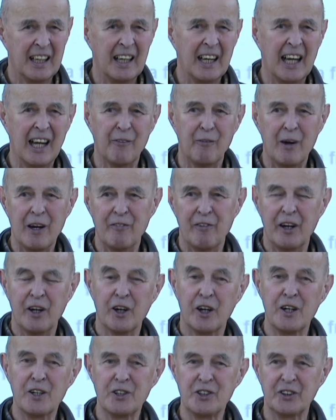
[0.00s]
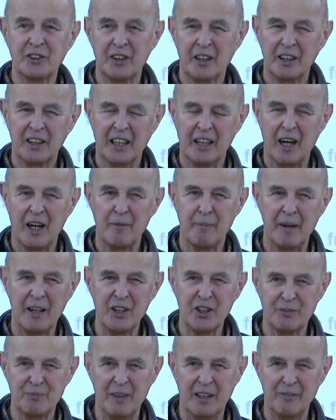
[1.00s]
And we rehearsed in our
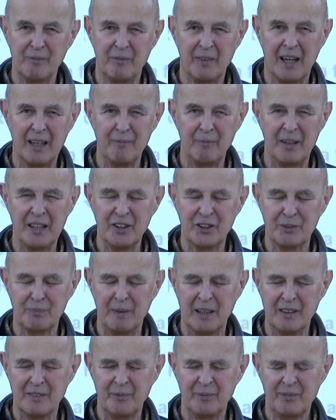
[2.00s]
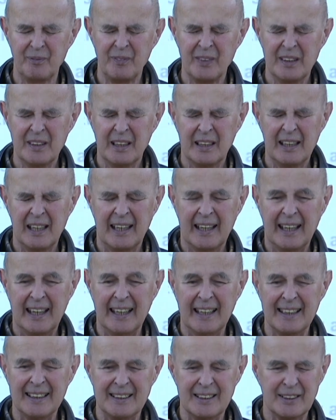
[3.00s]
basement, my basement,
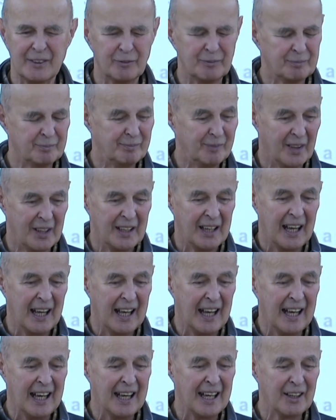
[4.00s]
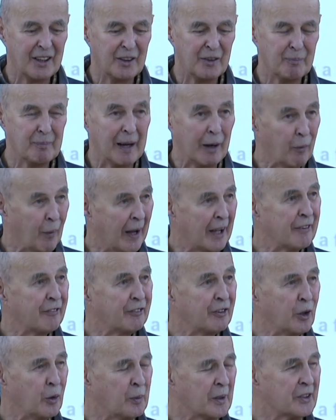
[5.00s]
and uh, my wife,
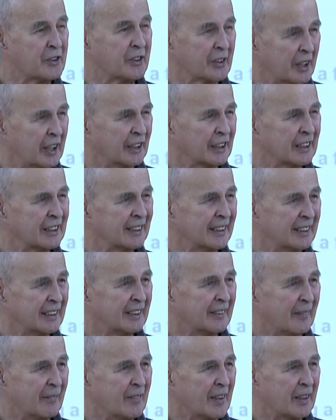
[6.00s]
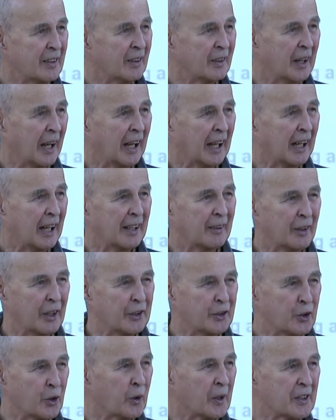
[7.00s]
who was ill, uh,
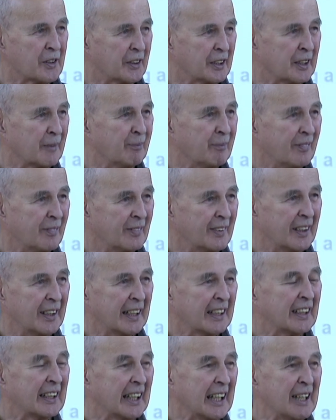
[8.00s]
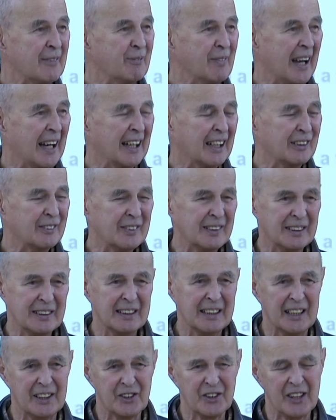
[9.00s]
adored them and came down
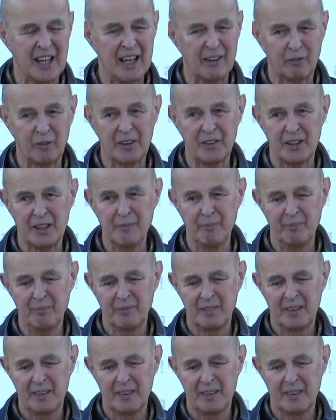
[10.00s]
and sat with them.